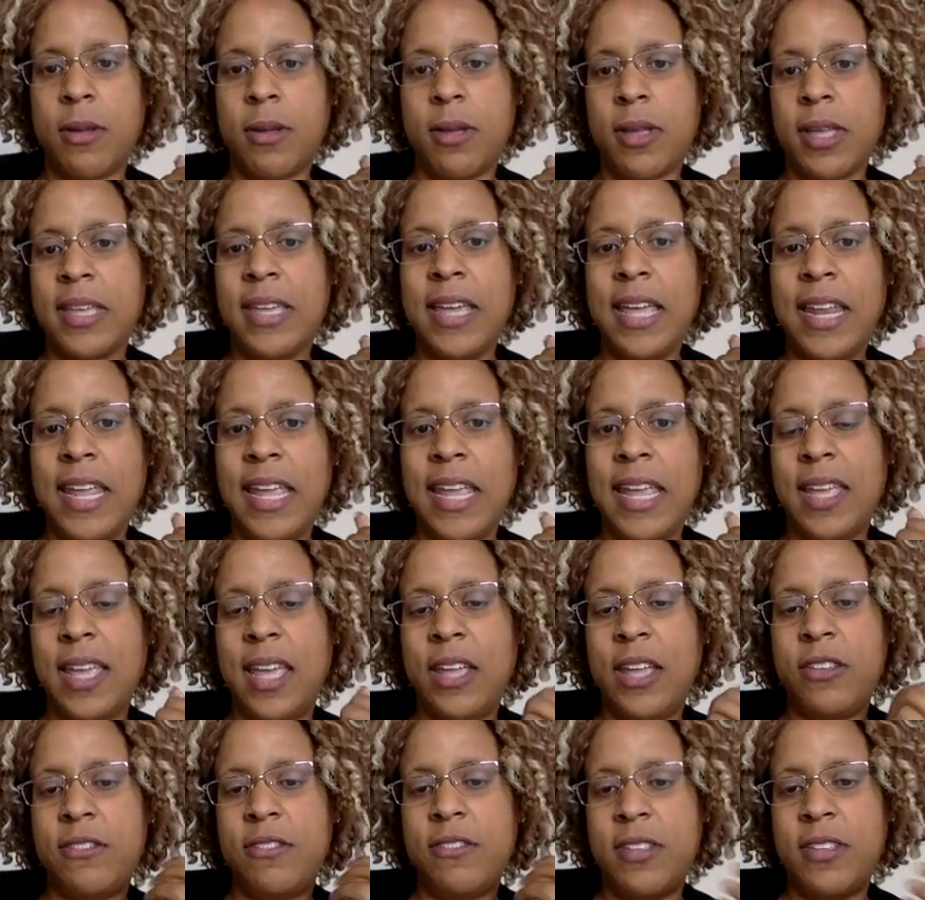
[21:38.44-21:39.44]
getting
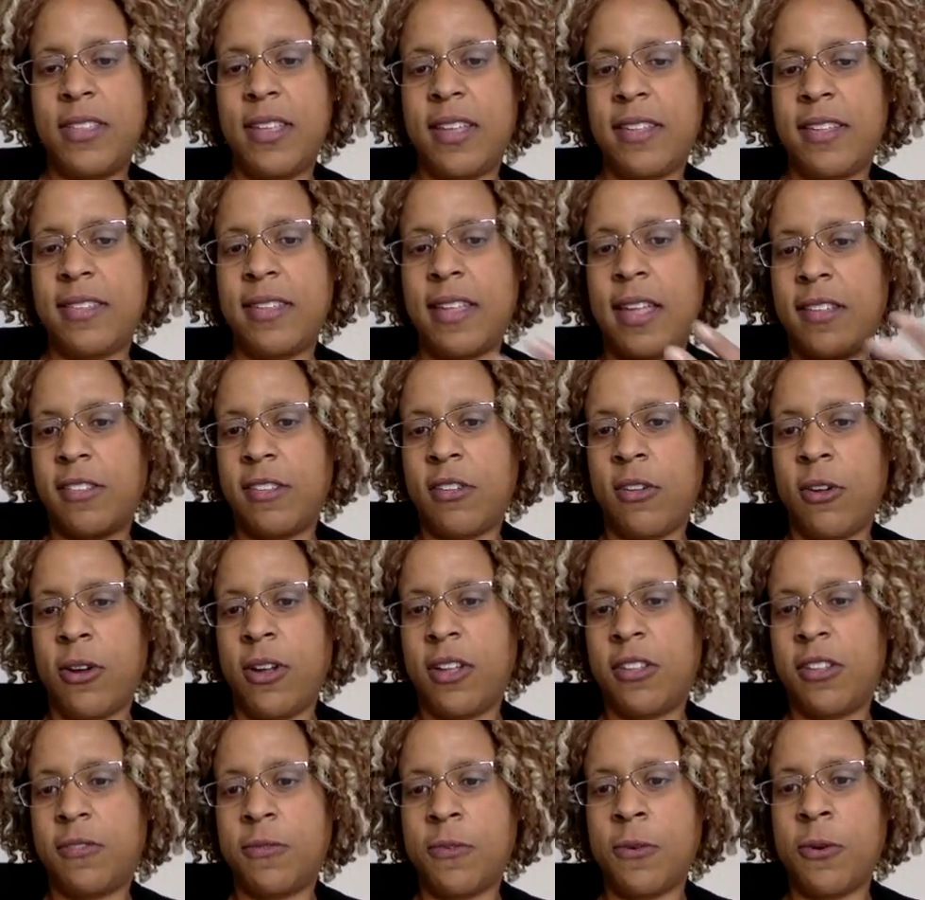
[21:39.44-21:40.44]
into this as far
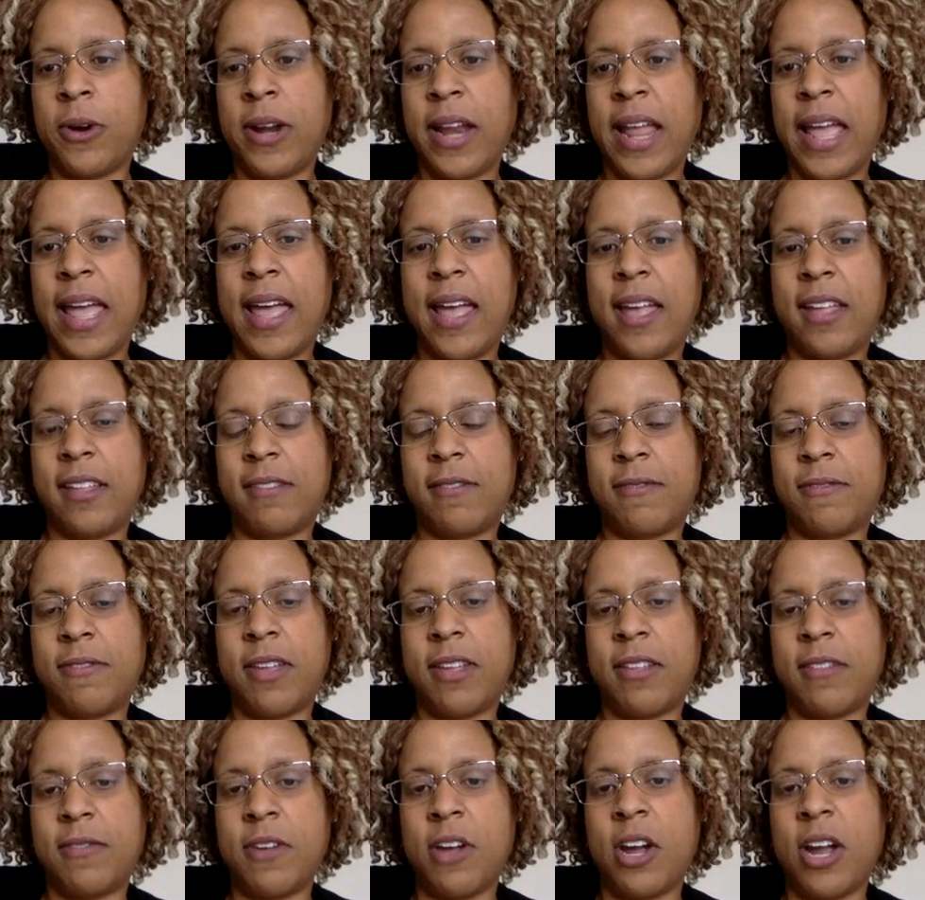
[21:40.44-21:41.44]

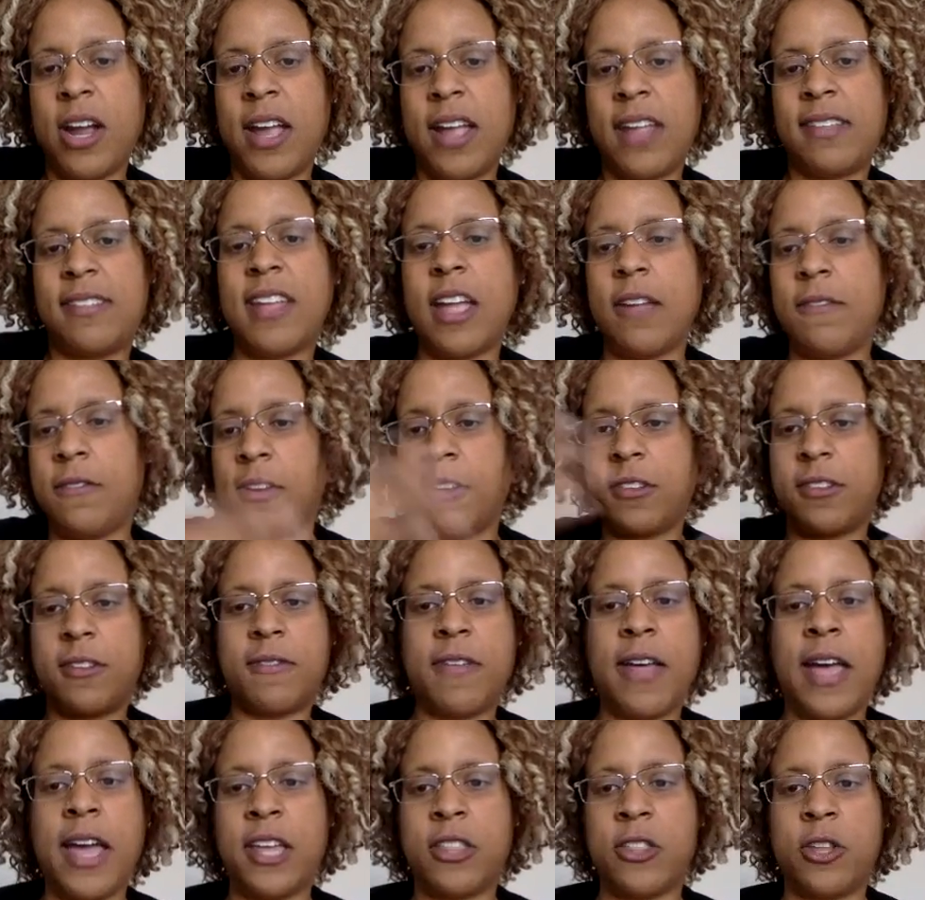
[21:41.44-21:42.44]
as
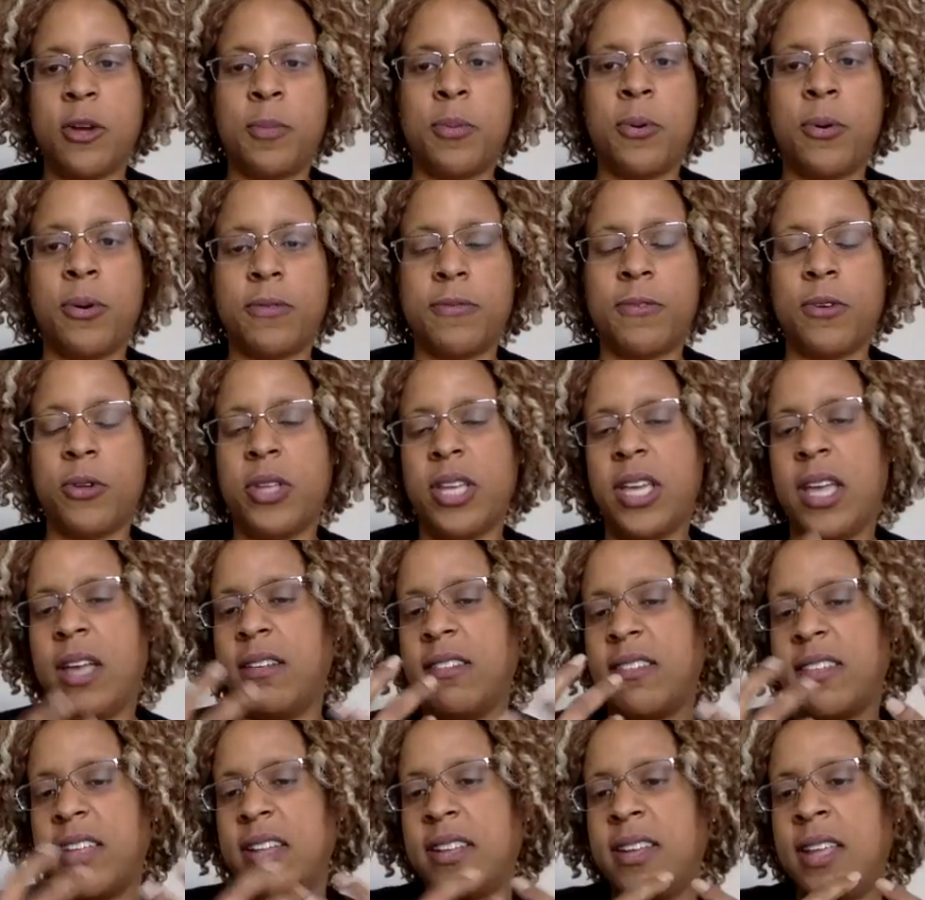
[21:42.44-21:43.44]
diversifying their
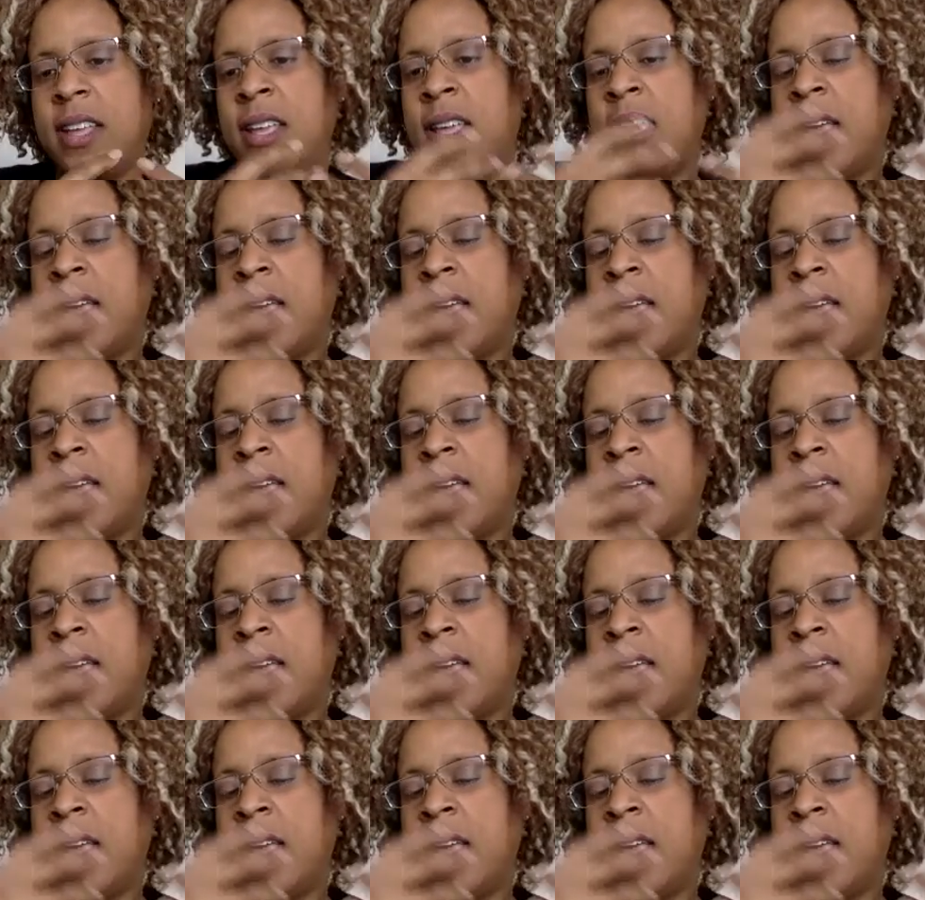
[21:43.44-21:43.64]
portfolios, and